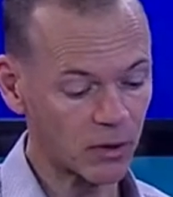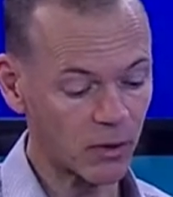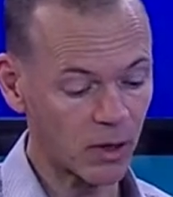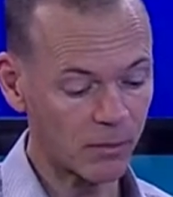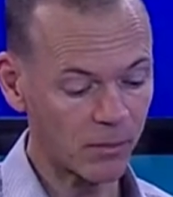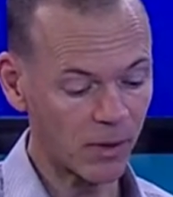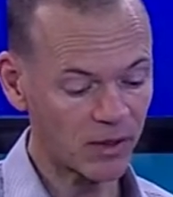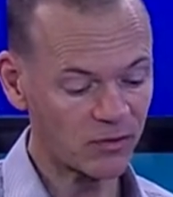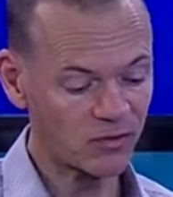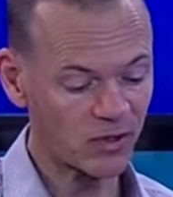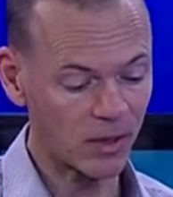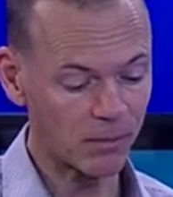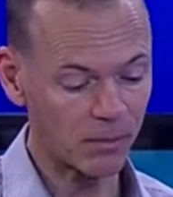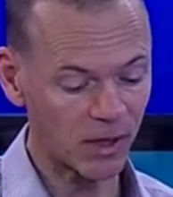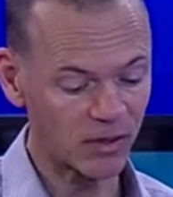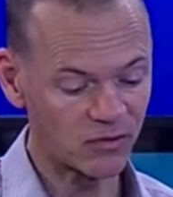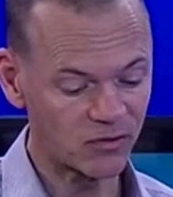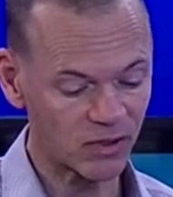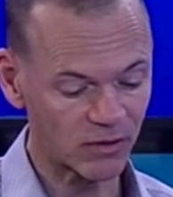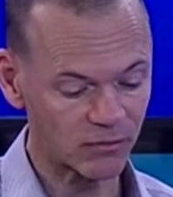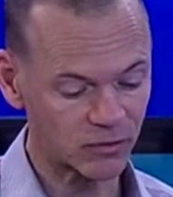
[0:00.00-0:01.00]
or I might say by
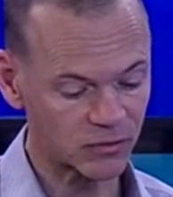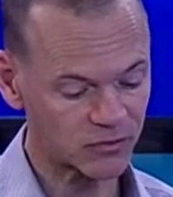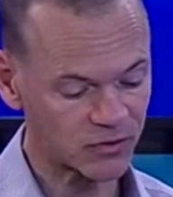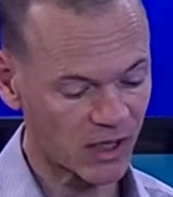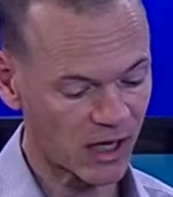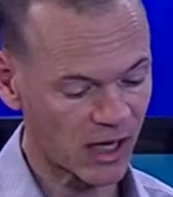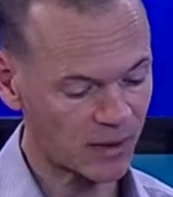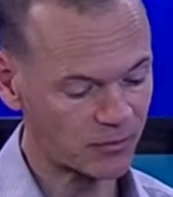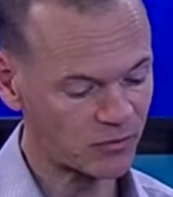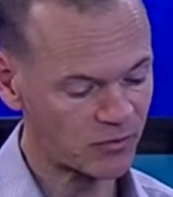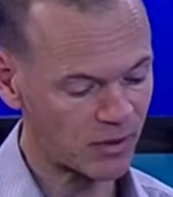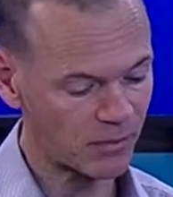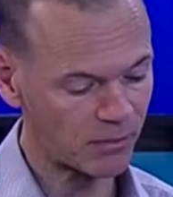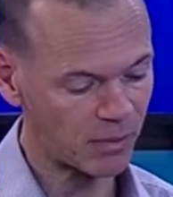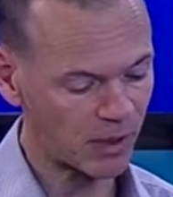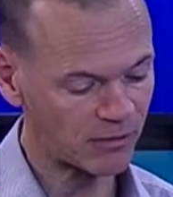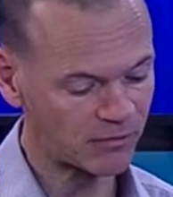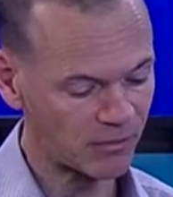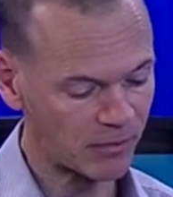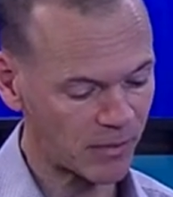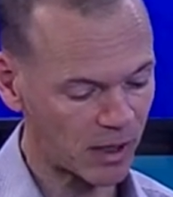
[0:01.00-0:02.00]
several times the
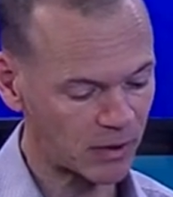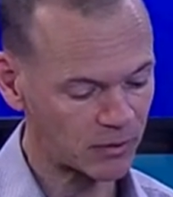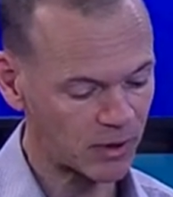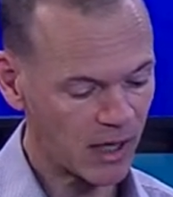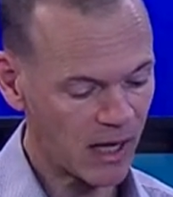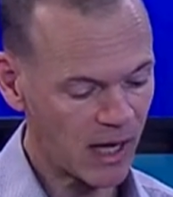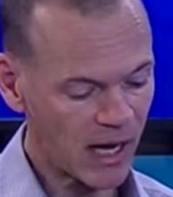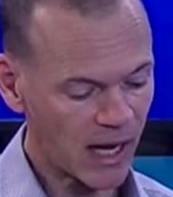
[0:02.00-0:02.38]
above amount